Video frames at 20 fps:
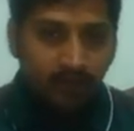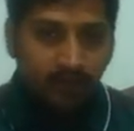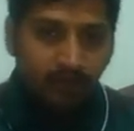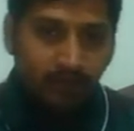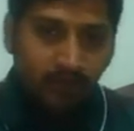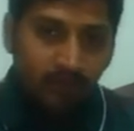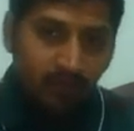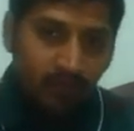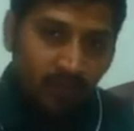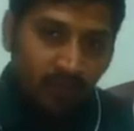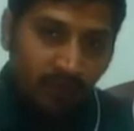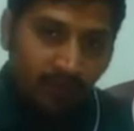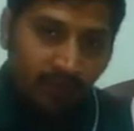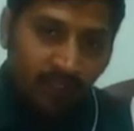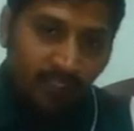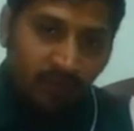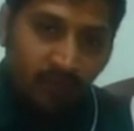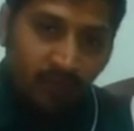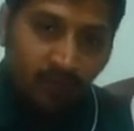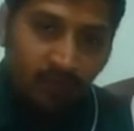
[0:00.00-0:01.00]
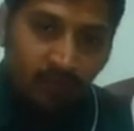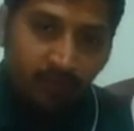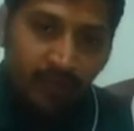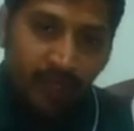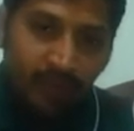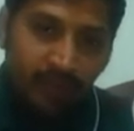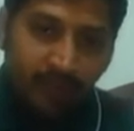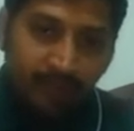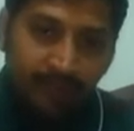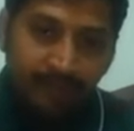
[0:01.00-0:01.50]
So the first move would
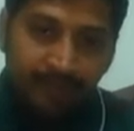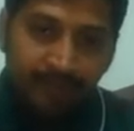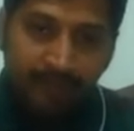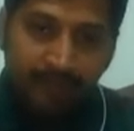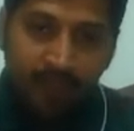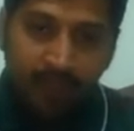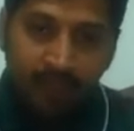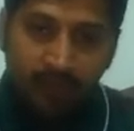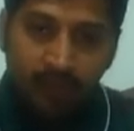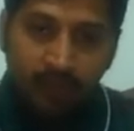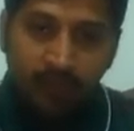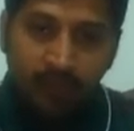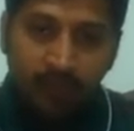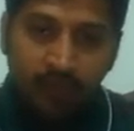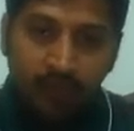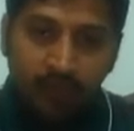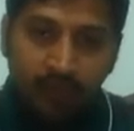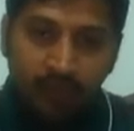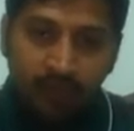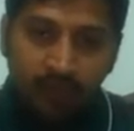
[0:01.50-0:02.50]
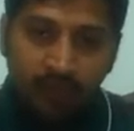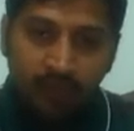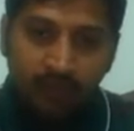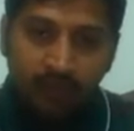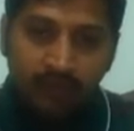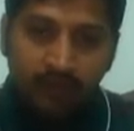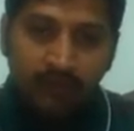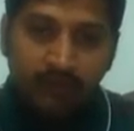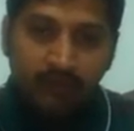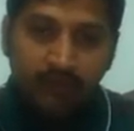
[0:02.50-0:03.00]
be rook to
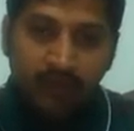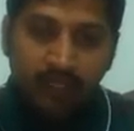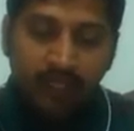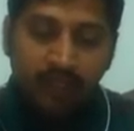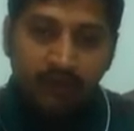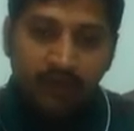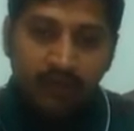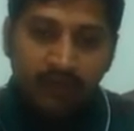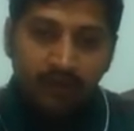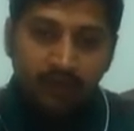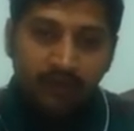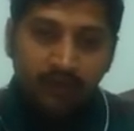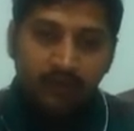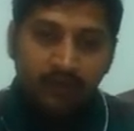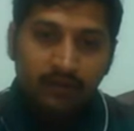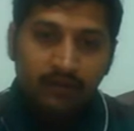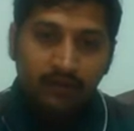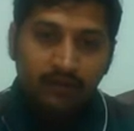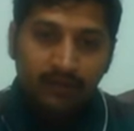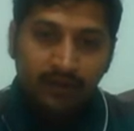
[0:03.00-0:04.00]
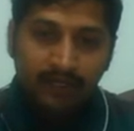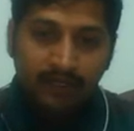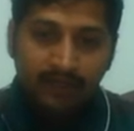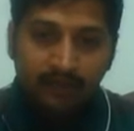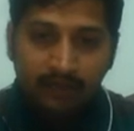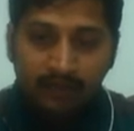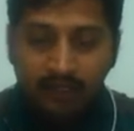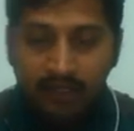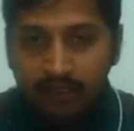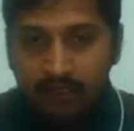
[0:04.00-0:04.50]
e1, right?
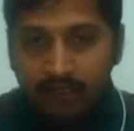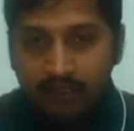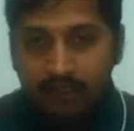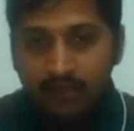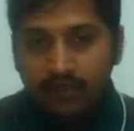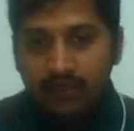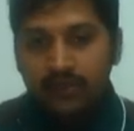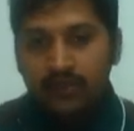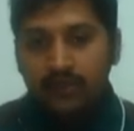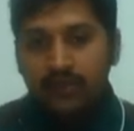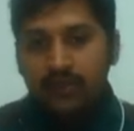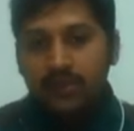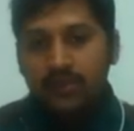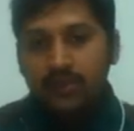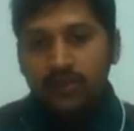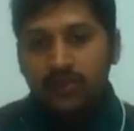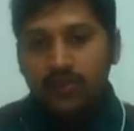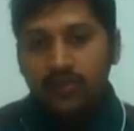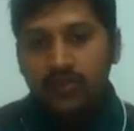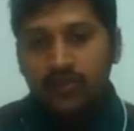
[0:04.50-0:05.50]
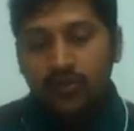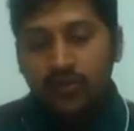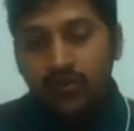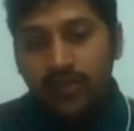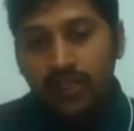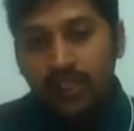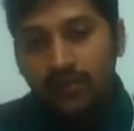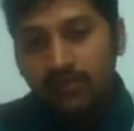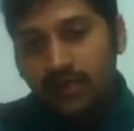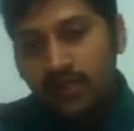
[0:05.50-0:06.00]
So
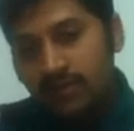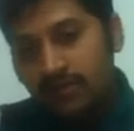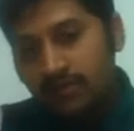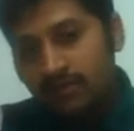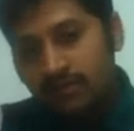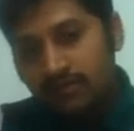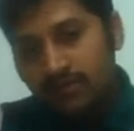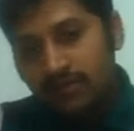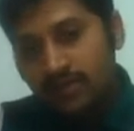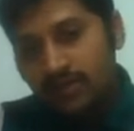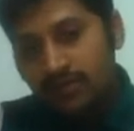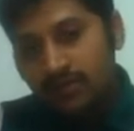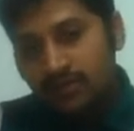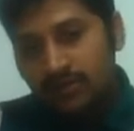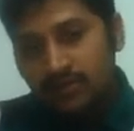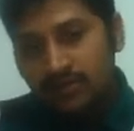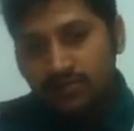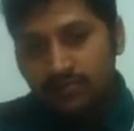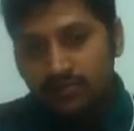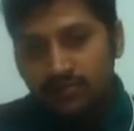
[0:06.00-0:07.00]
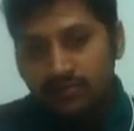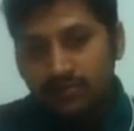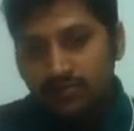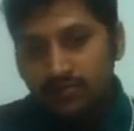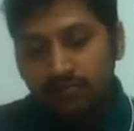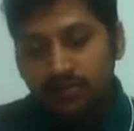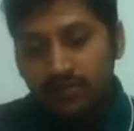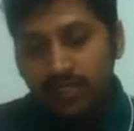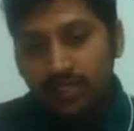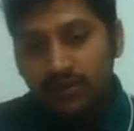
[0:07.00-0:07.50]
rook e1,
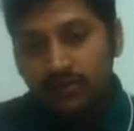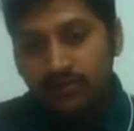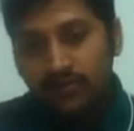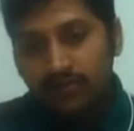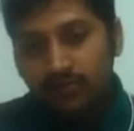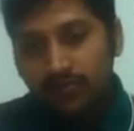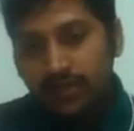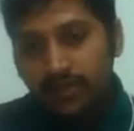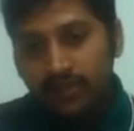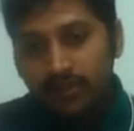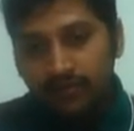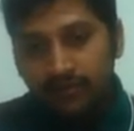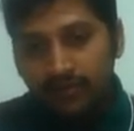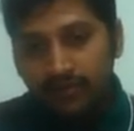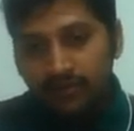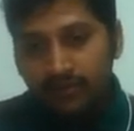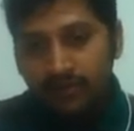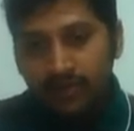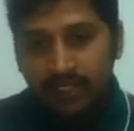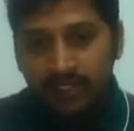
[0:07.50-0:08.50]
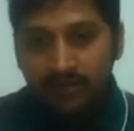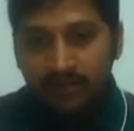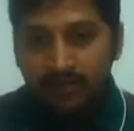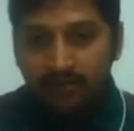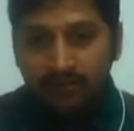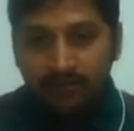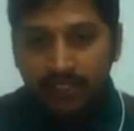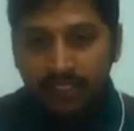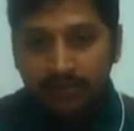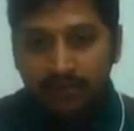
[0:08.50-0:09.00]
for many of you, like,
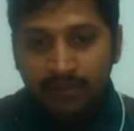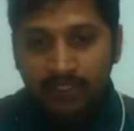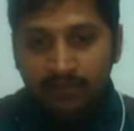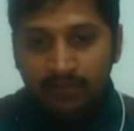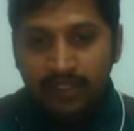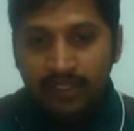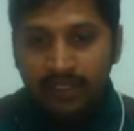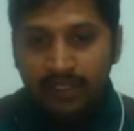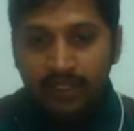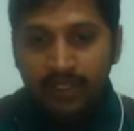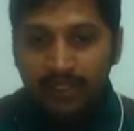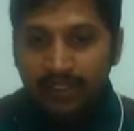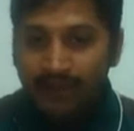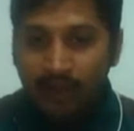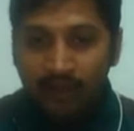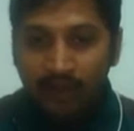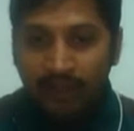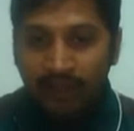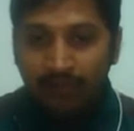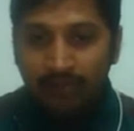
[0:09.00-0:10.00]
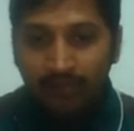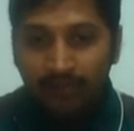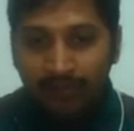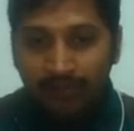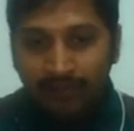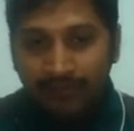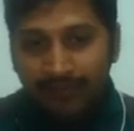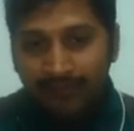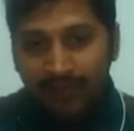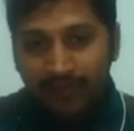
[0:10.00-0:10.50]
it must be a shocking move.
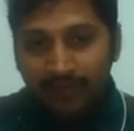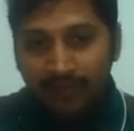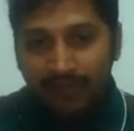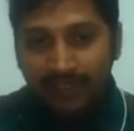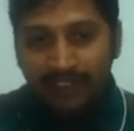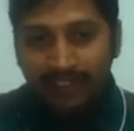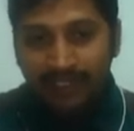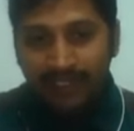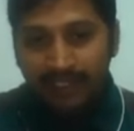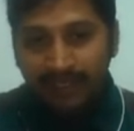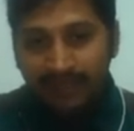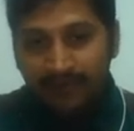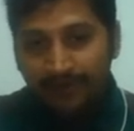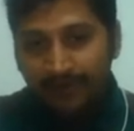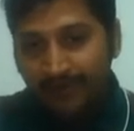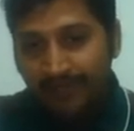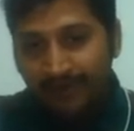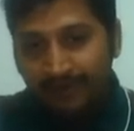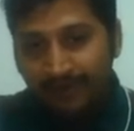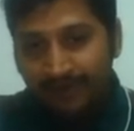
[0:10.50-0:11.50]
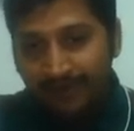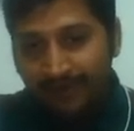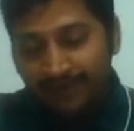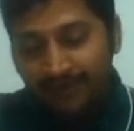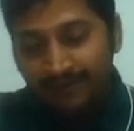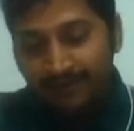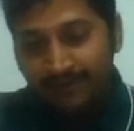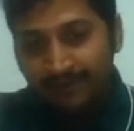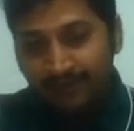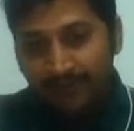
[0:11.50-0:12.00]
What is there in rook e1?
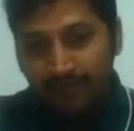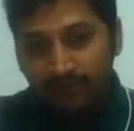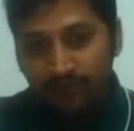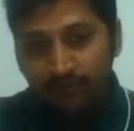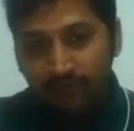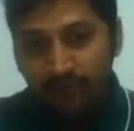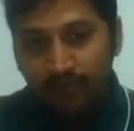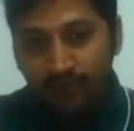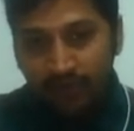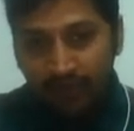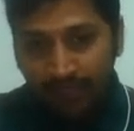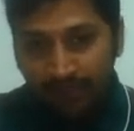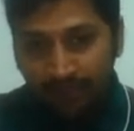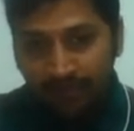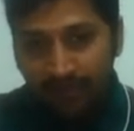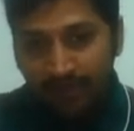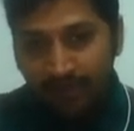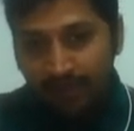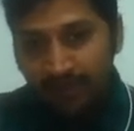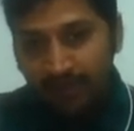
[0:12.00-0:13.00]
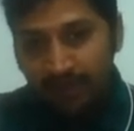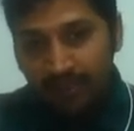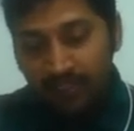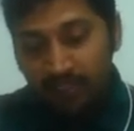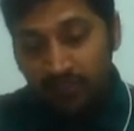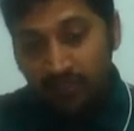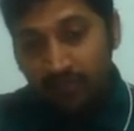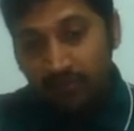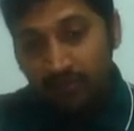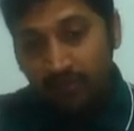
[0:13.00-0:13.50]
Why you move rook e1?
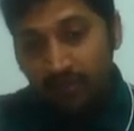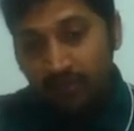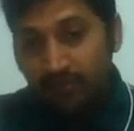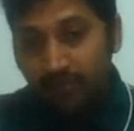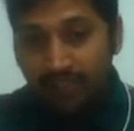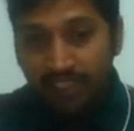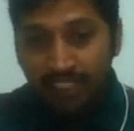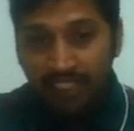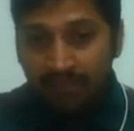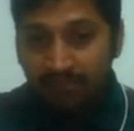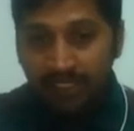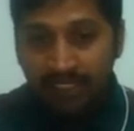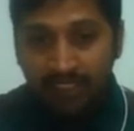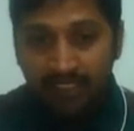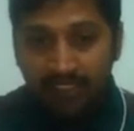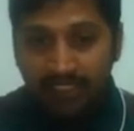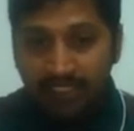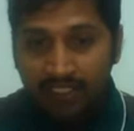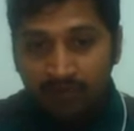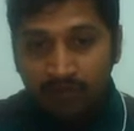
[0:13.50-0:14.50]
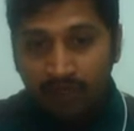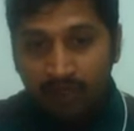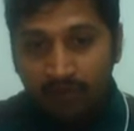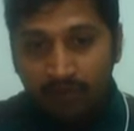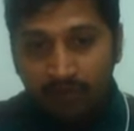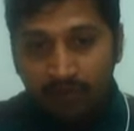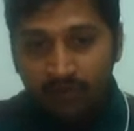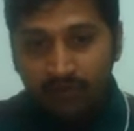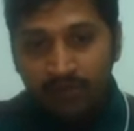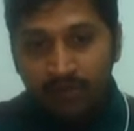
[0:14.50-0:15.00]
So now you have to checkmate in just one
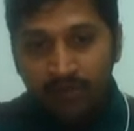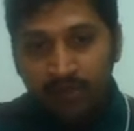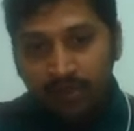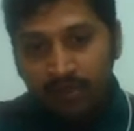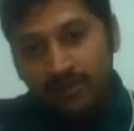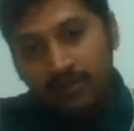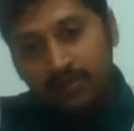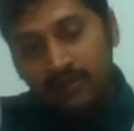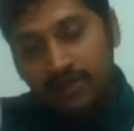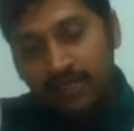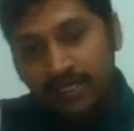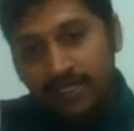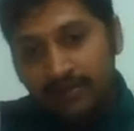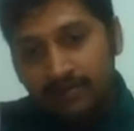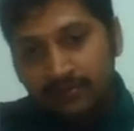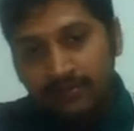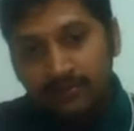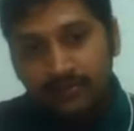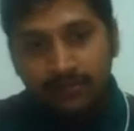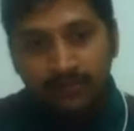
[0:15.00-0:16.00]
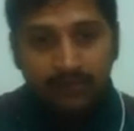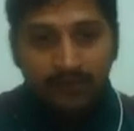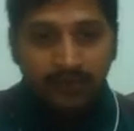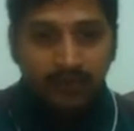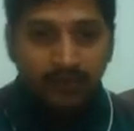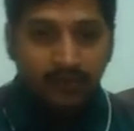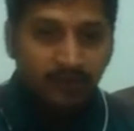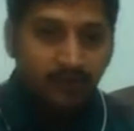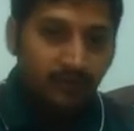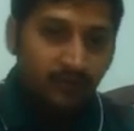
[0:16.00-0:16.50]
move, right?
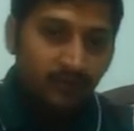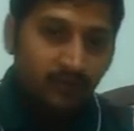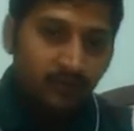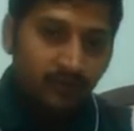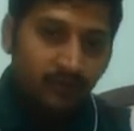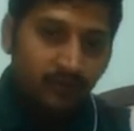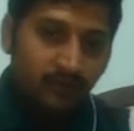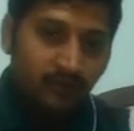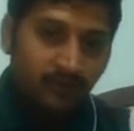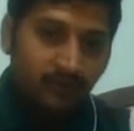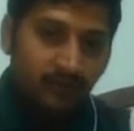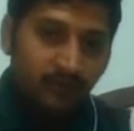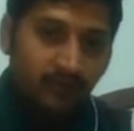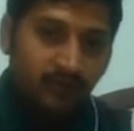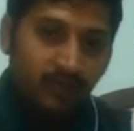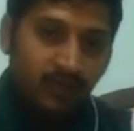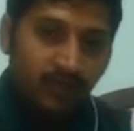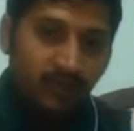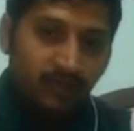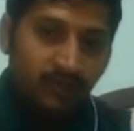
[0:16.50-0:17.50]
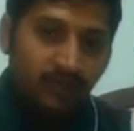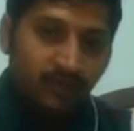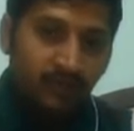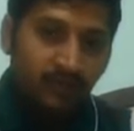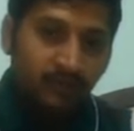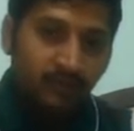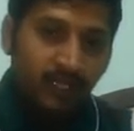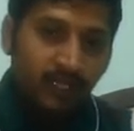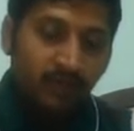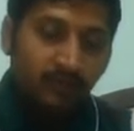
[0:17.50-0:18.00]
So
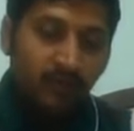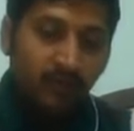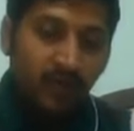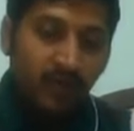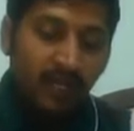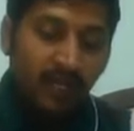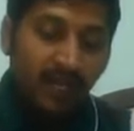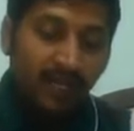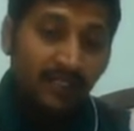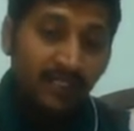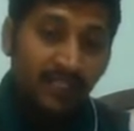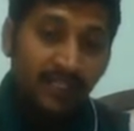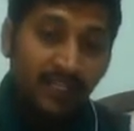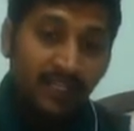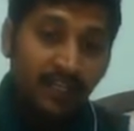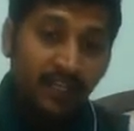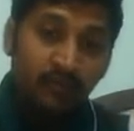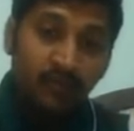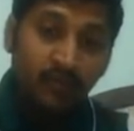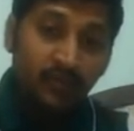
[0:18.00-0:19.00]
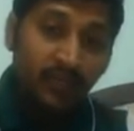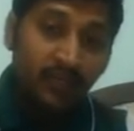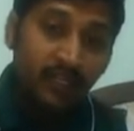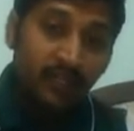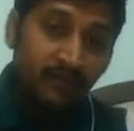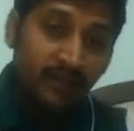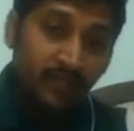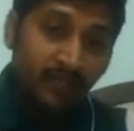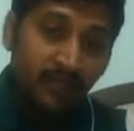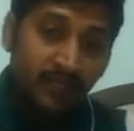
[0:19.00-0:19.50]
many people can't see any move
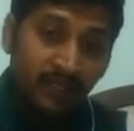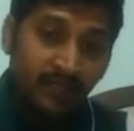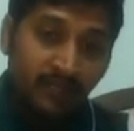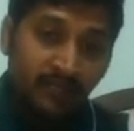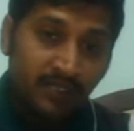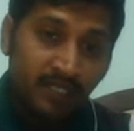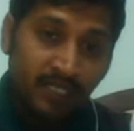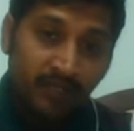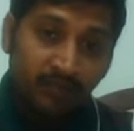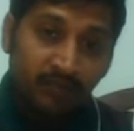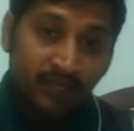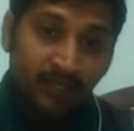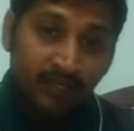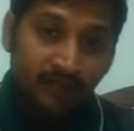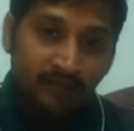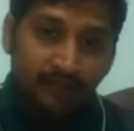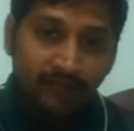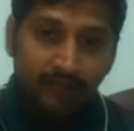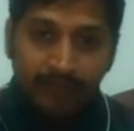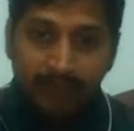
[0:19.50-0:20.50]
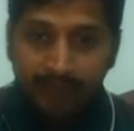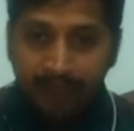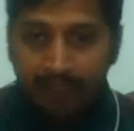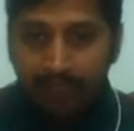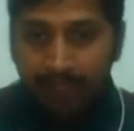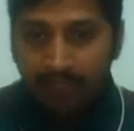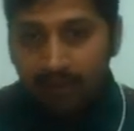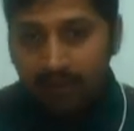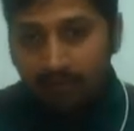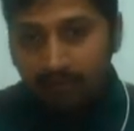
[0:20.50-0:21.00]
here where there is checkmate.
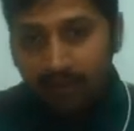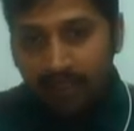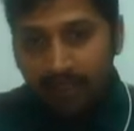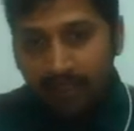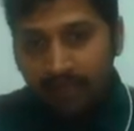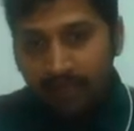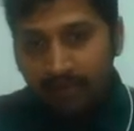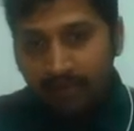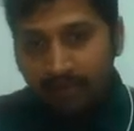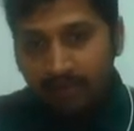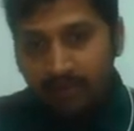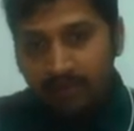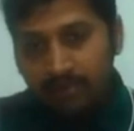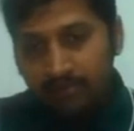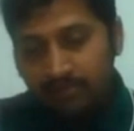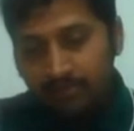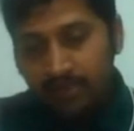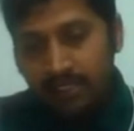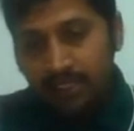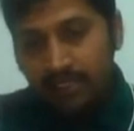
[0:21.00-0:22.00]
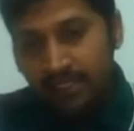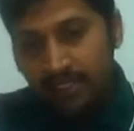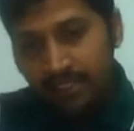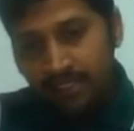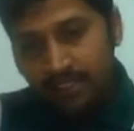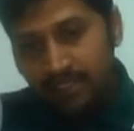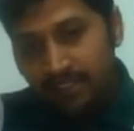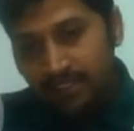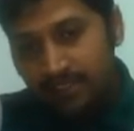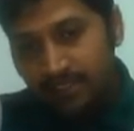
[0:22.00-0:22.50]
Okay, but there
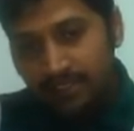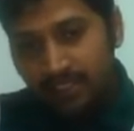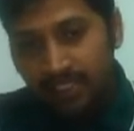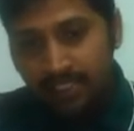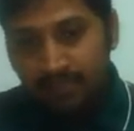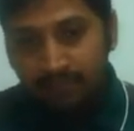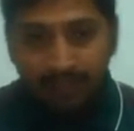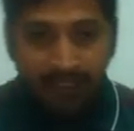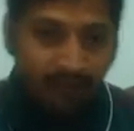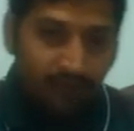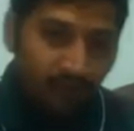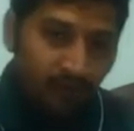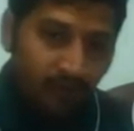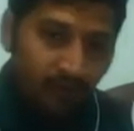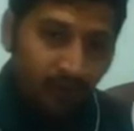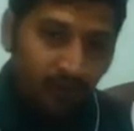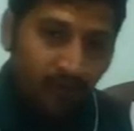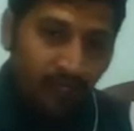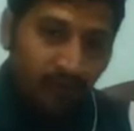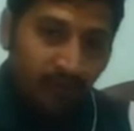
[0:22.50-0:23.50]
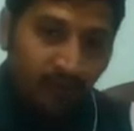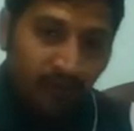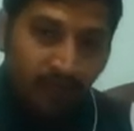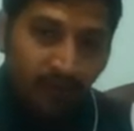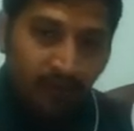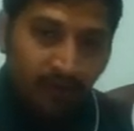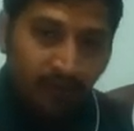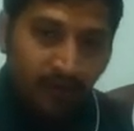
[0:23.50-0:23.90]
is a checkmate for rook e1.